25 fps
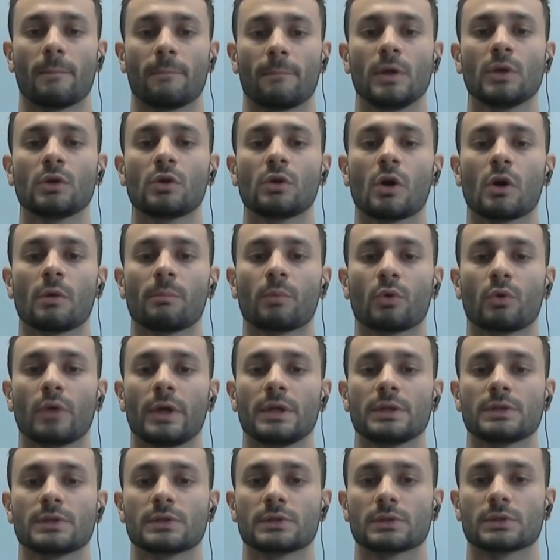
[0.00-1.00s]

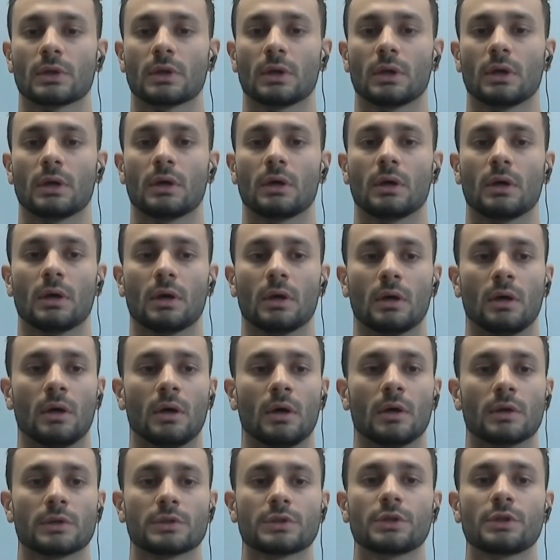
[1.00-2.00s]
incorporates
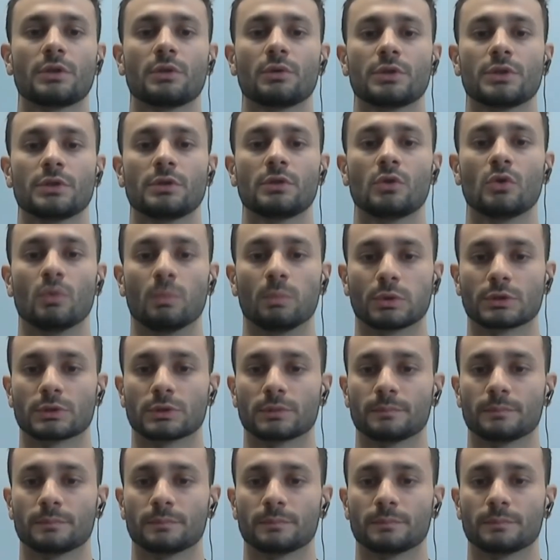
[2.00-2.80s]
security groups.